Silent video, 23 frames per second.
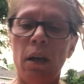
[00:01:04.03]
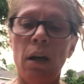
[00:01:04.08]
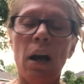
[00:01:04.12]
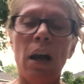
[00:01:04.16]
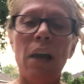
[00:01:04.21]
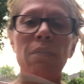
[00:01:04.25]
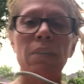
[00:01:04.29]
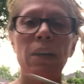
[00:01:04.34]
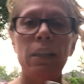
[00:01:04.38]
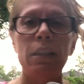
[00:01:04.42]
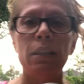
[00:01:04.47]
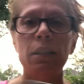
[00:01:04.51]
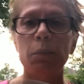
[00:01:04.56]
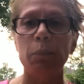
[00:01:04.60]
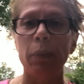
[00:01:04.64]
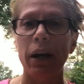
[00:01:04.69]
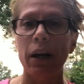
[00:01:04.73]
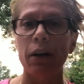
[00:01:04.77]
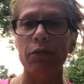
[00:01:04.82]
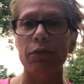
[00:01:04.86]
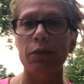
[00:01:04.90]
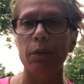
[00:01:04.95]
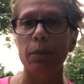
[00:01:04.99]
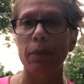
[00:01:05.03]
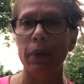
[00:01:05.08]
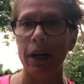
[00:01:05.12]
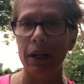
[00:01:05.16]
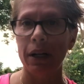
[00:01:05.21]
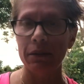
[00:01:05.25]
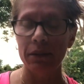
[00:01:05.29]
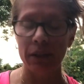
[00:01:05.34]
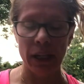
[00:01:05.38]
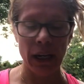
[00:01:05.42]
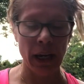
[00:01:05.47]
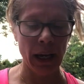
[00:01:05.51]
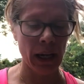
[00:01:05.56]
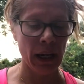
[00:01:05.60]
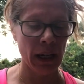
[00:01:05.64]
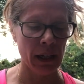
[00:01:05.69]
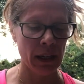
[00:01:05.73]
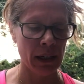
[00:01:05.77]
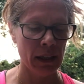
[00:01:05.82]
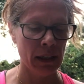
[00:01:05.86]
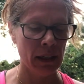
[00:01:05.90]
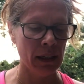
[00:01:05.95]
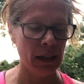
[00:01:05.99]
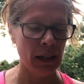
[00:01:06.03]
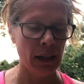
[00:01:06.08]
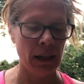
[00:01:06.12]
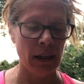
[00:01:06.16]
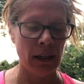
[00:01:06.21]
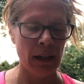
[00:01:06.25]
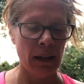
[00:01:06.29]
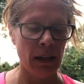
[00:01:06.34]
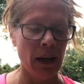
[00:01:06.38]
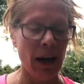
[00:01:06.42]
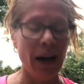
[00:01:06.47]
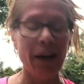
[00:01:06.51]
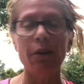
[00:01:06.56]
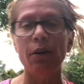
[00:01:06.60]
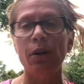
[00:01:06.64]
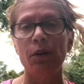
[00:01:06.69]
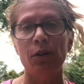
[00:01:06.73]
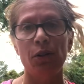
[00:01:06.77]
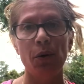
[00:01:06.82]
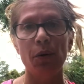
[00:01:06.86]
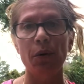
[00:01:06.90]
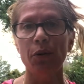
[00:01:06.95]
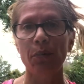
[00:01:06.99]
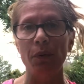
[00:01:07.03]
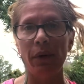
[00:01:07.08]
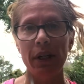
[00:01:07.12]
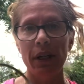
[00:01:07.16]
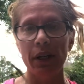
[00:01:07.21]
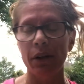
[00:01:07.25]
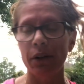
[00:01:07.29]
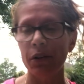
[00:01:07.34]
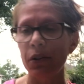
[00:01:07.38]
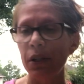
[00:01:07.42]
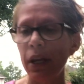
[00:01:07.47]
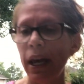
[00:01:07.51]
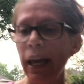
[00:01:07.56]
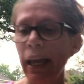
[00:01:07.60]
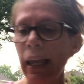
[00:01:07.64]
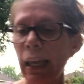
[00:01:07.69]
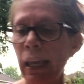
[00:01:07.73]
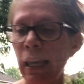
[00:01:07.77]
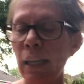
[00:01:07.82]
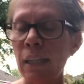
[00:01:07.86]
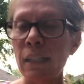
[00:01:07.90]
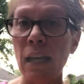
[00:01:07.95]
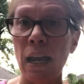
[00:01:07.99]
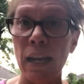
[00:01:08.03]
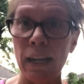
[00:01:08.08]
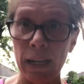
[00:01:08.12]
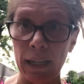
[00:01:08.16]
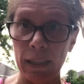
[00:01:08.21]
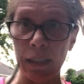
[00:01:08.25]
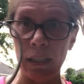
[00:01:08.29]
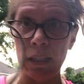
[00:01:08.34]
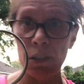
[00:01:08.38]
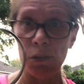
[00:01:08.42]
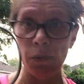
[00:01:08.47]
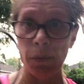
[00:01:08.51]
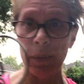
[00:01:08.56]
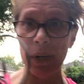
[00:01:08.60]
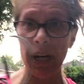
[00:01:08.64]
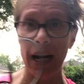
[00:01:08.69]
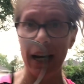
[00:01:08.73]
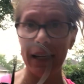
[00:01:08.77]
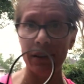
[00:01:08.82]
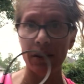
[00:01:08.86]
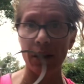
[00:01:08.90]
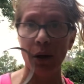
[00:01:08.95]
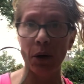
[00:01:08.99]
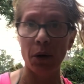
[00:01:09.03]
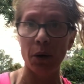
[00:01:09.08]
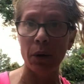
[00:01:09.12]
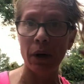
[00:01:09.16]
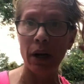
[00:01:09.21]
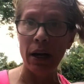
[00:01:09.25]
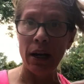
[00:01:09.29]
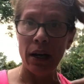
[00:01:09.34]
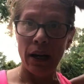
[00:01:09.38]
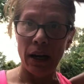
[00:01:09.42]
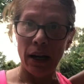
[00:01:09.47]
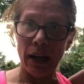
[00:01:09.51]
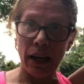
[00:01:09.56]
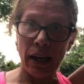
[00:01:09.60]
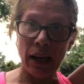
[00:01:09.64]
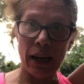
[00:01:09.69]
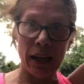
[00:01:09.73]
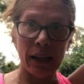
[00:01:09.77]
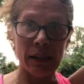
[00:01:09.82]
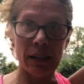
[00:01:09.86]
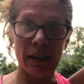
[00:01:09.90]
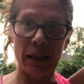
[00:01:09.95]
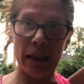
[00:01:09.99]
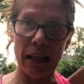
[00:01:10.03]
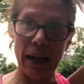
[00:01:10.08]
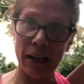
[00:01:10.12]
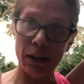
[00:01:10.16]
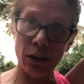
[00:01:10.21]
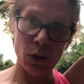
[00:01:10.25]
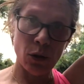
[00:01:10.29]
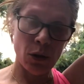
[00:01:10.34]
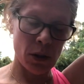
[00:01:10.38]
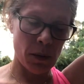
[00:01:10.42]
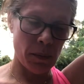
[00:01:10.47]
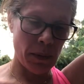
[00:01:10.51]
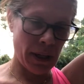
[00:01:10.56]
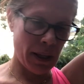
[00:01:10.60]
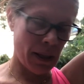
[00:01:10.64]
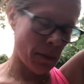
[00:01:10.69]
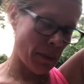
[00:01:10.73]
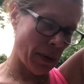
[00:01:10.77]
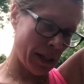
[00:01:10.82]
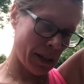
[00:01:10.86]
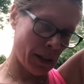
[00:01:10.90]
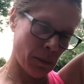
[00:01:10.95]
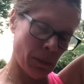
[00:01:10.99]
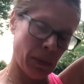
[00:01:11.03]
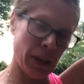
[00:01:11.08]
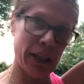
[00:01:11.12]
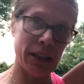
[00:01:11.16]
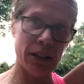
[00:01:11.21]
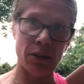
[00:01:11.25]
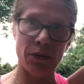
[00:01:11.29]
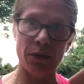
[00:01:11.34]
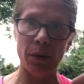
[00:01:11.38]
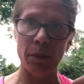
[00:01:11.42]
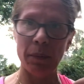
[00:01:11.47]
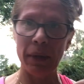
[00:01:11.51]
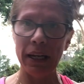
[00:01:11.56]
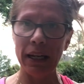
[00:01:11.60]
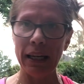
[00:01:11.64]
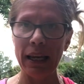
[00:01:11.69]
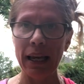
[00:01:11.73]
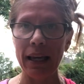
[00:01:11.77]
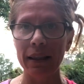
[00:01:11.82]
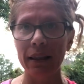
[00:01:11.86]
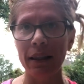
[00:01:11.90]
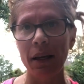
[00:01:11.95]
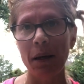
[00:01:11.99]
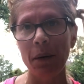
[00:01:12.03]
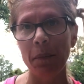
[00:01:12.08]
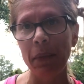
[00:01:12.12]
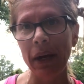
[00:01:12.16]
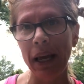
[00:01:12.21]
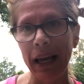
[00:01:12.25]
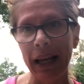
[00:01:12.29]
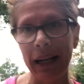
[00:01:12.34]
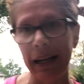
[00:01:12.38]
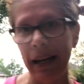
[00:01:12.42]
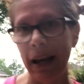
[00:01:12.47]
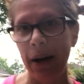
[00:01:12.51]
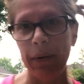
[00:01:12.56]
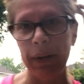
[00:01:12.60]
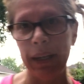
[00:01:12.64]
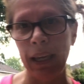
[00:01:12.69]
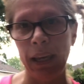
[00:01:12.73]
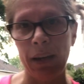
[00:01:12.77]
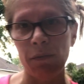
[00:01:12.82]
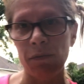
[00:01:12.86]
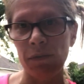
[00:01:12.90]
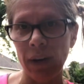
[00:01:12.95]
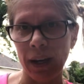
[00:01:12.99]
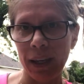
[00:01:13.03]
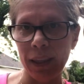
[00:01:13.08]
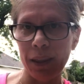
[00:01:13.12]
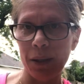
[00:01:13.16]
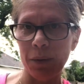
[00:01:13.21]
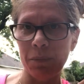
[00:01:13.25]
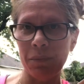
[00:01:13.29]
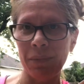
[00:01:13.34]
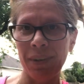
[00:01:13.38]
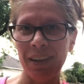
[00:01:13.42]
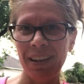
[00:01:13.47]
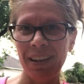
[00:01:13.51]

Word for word: I've had this pair for about, I don't know, two or three years, and I got these from Costco, and that used to be the best place for me to get them, and now I can't find them